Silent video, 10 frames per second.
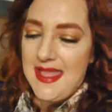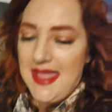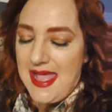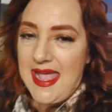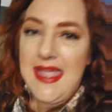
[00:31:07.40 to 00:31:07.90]

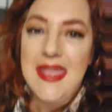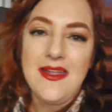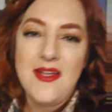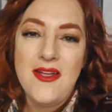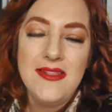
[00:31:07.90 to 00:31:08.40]
I had
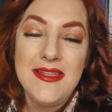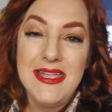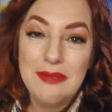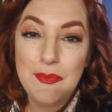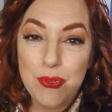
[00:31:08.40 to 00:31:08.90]

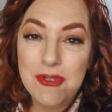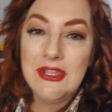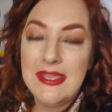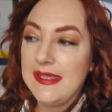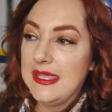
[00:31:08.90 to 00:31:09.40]
online
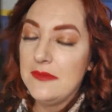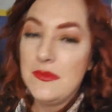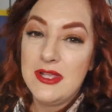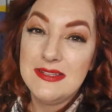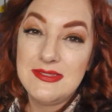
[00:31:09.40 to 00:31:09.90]
booking in
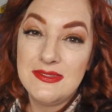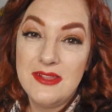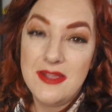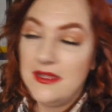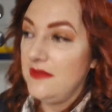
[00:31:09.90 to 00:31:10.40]
my
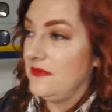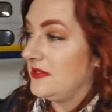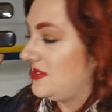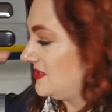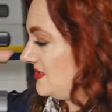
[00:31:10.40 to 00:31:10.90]
salon,
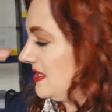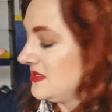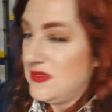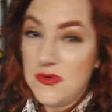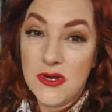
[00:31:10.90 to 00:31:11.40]
which is next
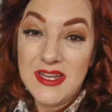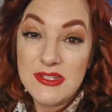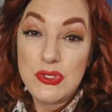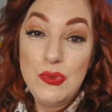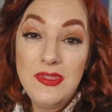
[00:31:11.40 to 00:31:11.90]
door, in
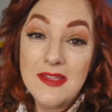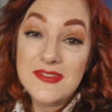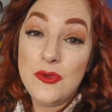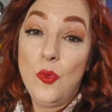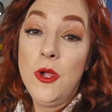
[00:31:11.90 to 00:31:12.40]

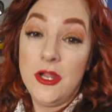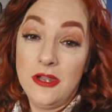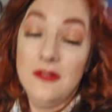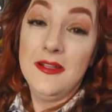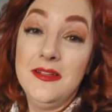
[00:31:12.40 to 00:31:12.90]
2001.
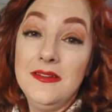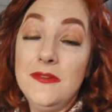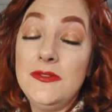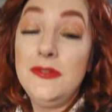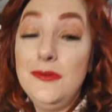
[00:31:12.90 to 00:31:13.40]

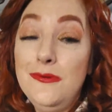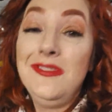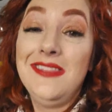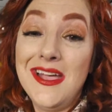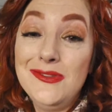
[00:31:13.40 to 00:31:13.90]

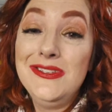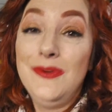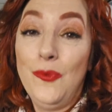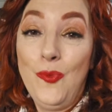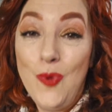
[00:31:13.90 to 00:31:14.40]

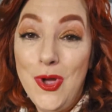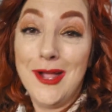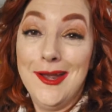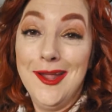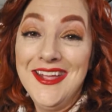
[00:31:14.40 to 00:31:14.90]

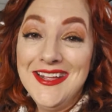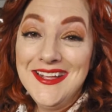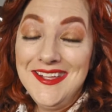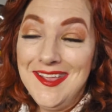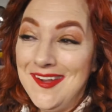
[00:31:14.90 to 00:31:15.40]
2001,
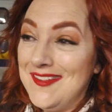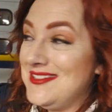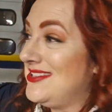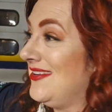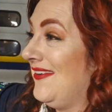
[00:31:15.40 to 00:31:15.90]

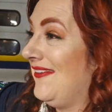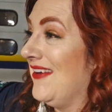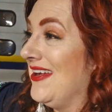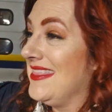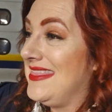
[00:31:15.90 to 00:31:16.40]
so
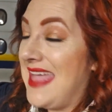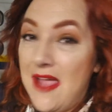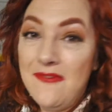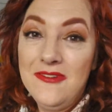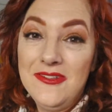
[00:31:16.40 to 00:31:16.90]

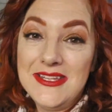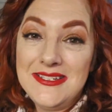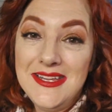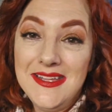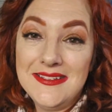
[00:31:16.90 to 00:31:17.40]
that really
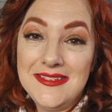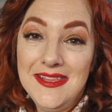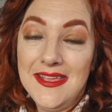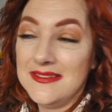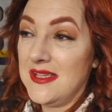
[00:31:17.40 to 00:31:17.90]
changed
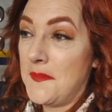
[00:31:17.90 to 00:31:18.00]
things.